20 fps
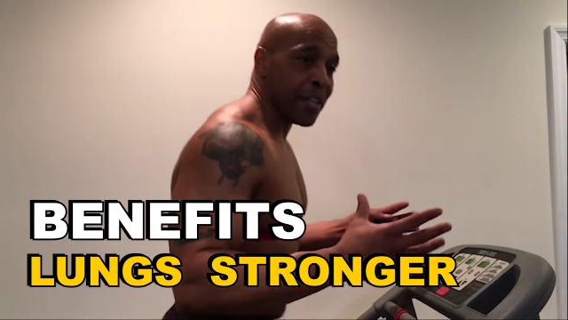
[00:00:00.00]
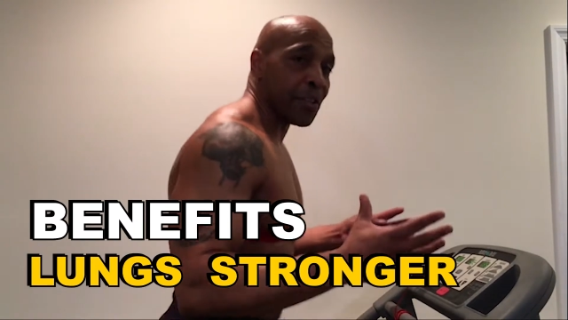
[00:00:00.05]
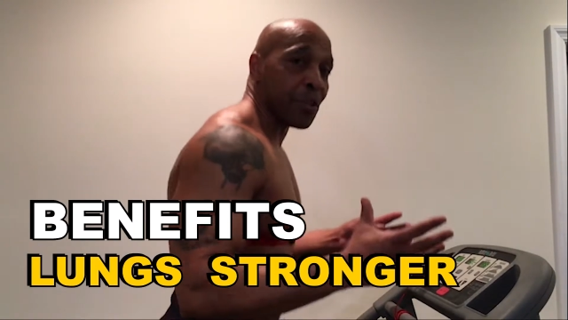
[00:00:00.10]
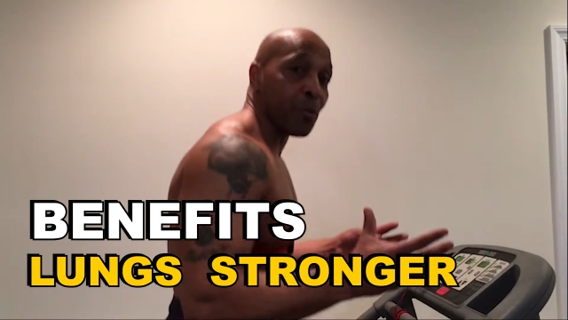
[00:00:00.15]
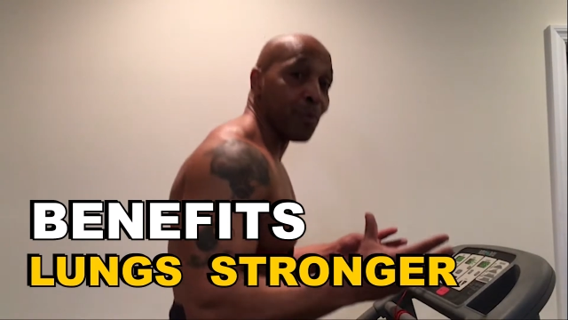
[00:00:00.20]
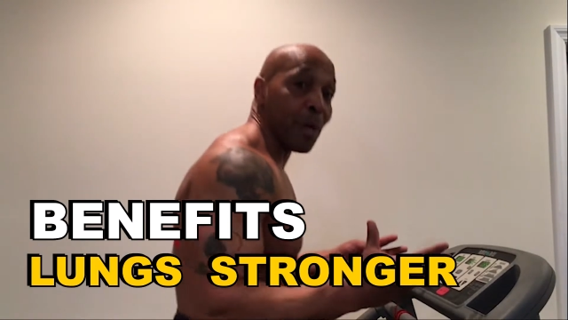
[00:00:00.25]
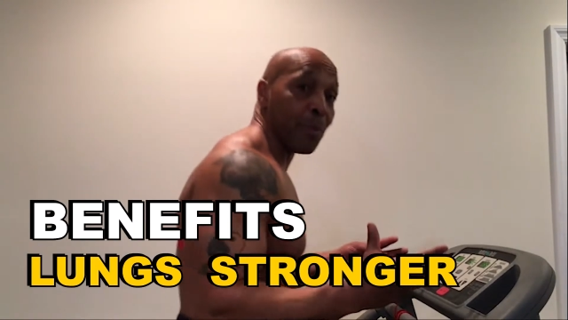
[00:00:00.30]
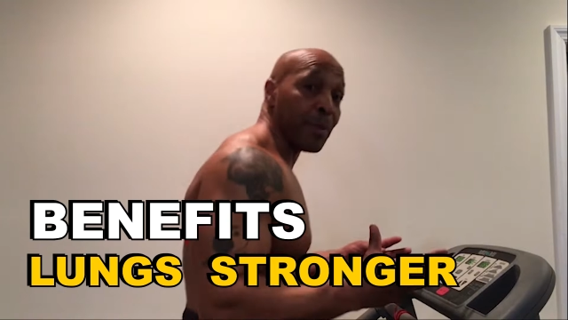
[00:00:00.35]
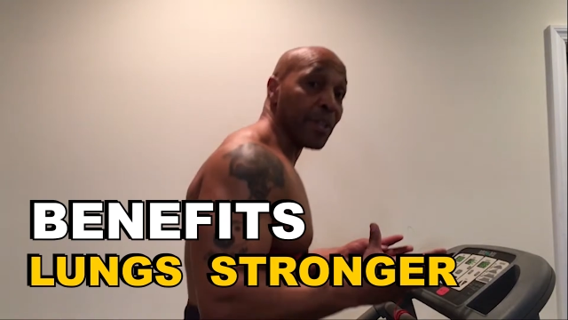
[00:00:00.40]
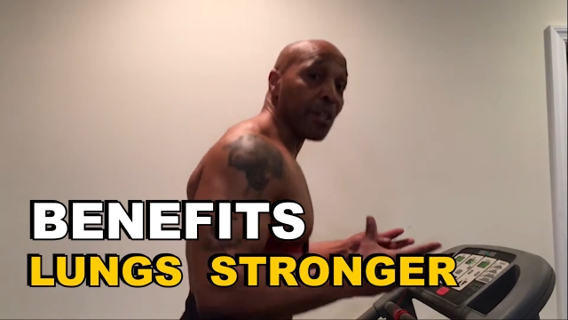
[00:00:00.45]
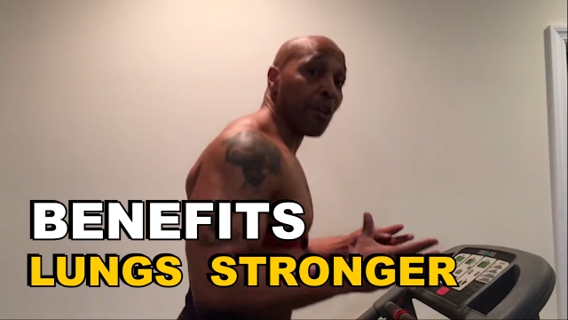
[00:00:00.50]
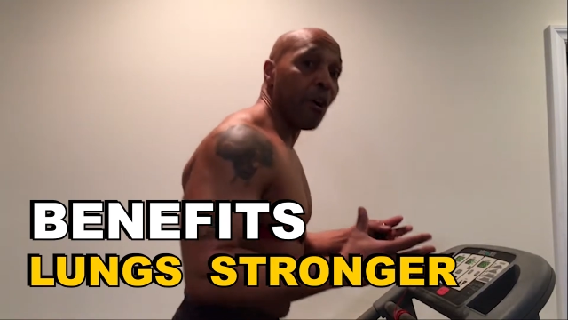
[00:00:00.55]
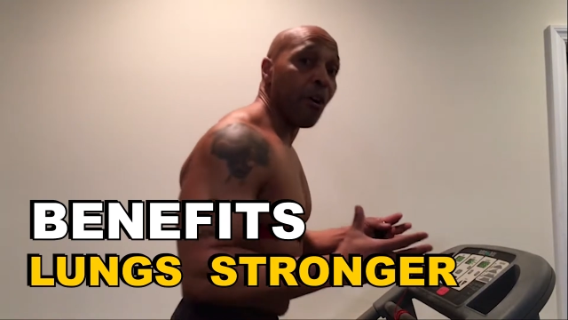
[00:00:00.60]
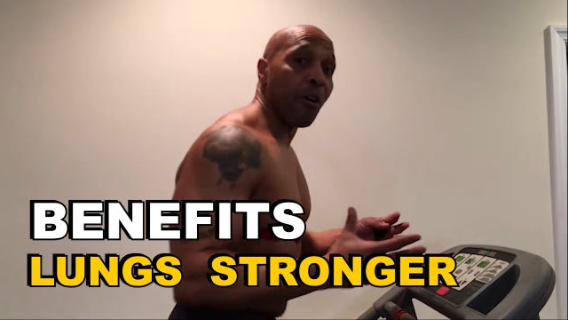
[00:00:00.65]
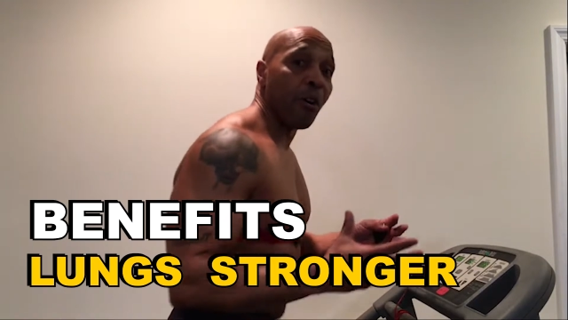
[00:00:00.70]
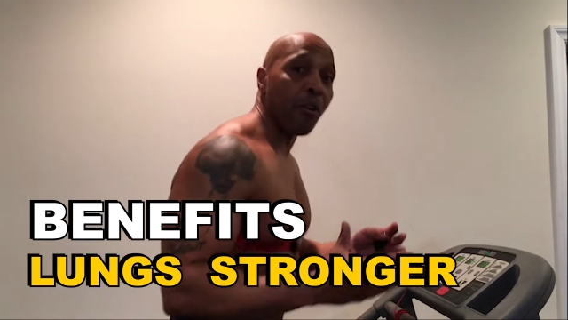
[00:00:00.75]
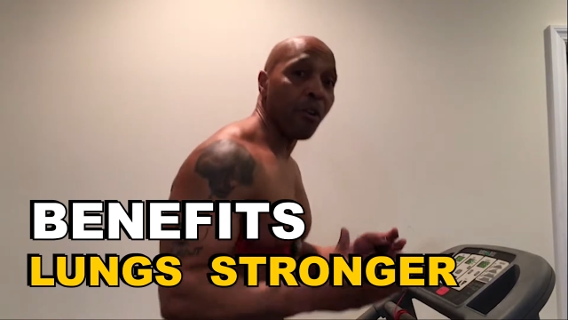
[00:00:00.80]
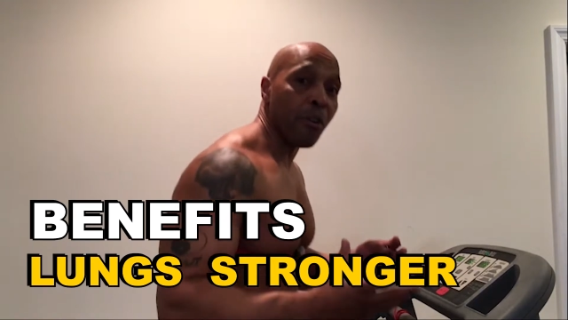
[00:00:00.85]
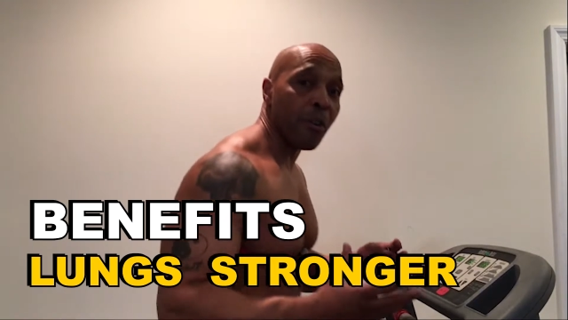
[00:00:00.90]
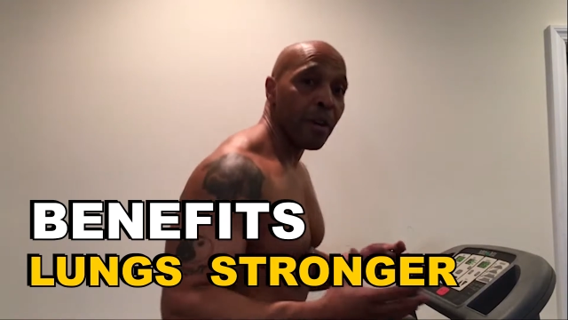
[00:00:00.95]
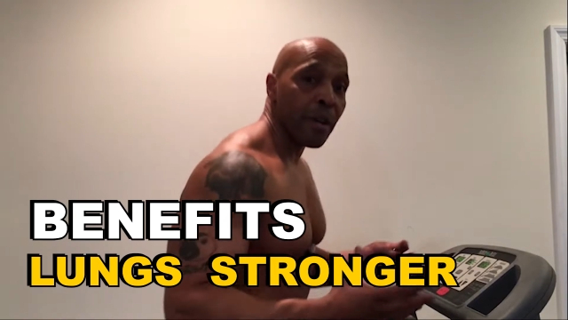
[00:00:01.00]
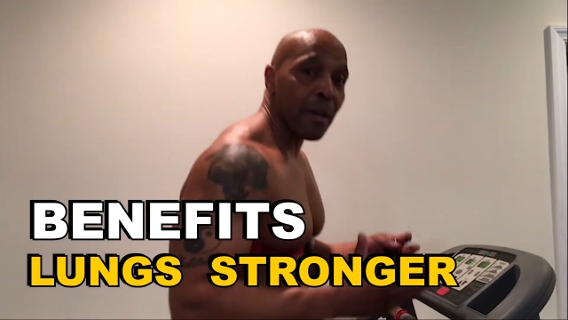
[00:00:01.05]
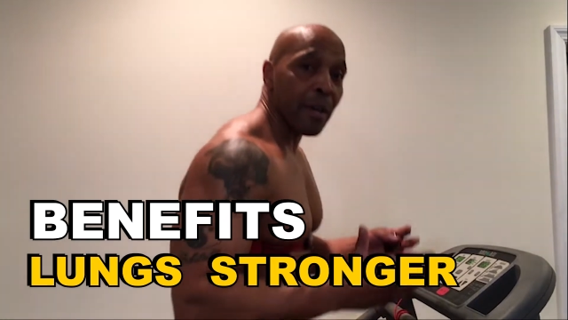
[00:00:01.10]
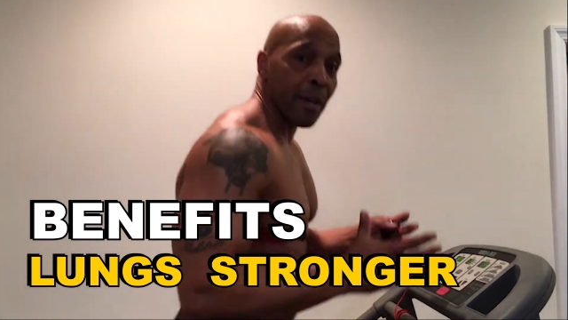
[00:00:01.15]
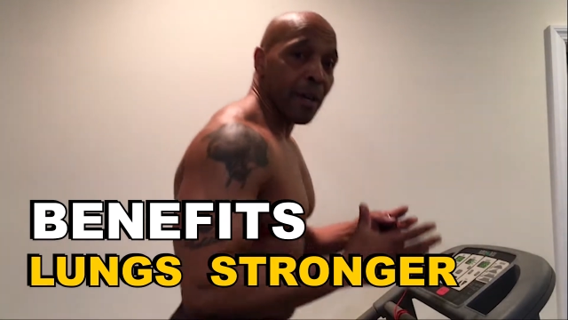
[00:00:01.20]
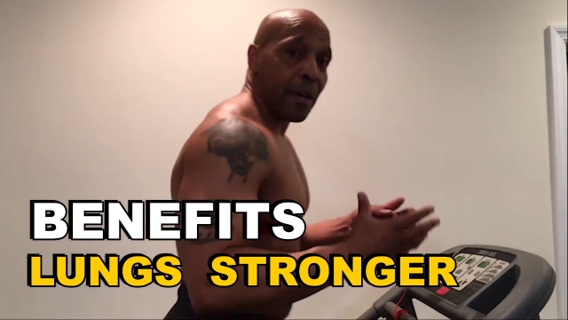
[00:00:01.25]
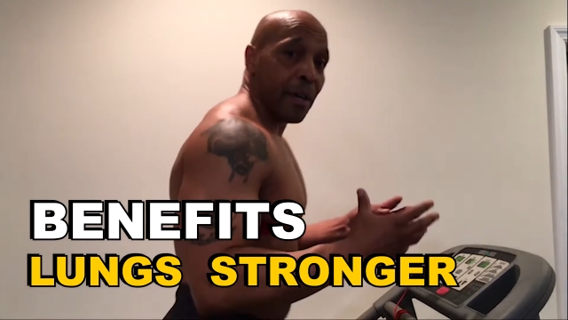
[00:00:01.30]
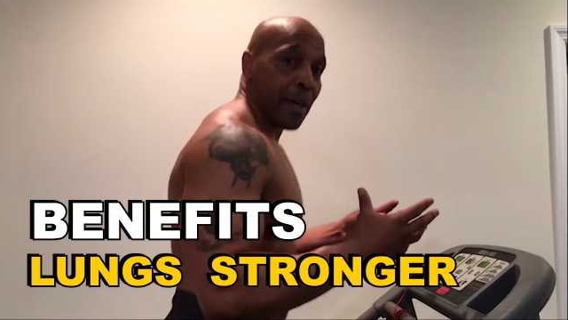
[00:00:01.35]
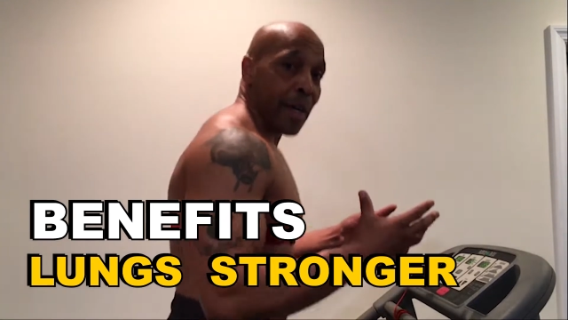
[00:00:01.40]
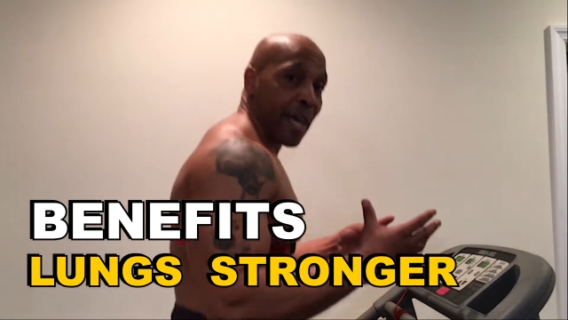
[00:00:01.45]
into what we call
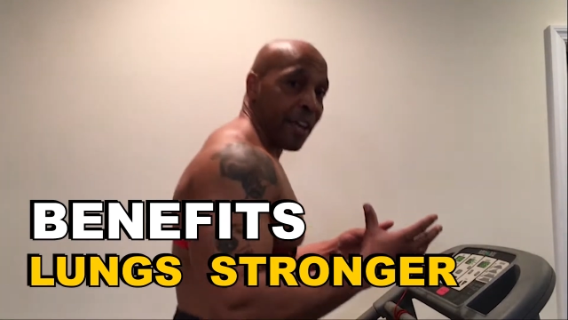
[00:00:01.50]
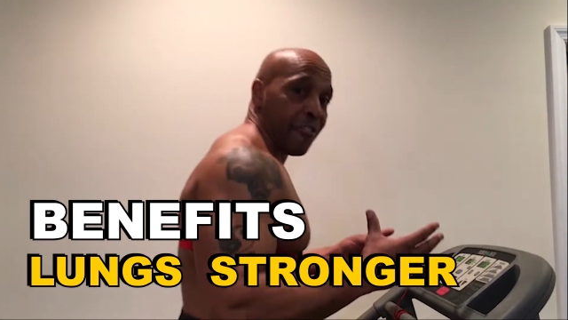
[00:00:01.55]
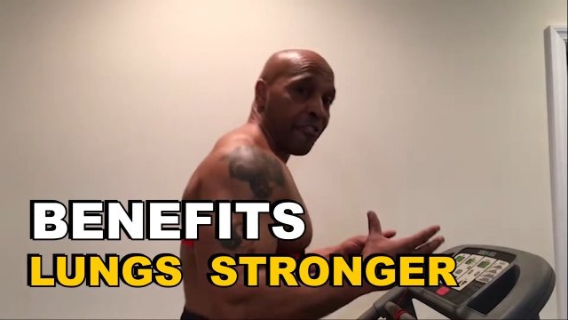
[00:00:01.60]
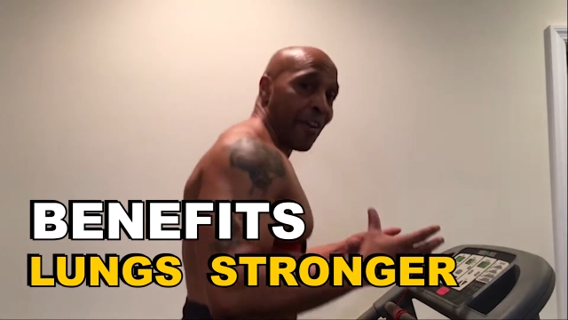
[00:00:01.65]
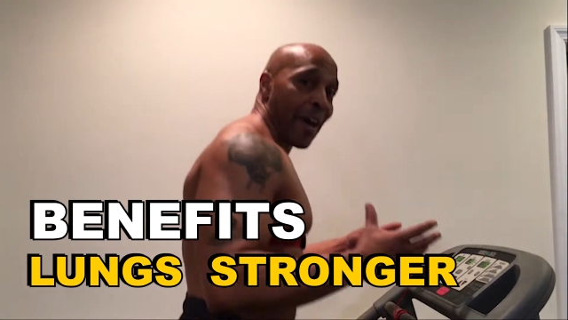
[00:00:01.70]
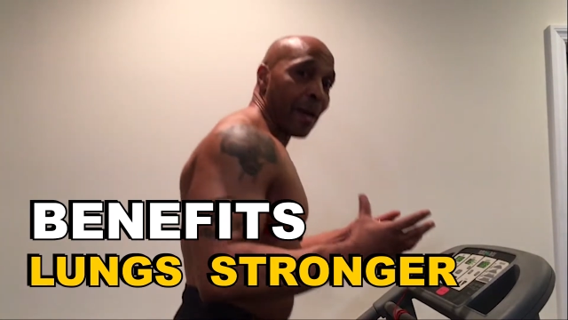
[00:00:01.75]
a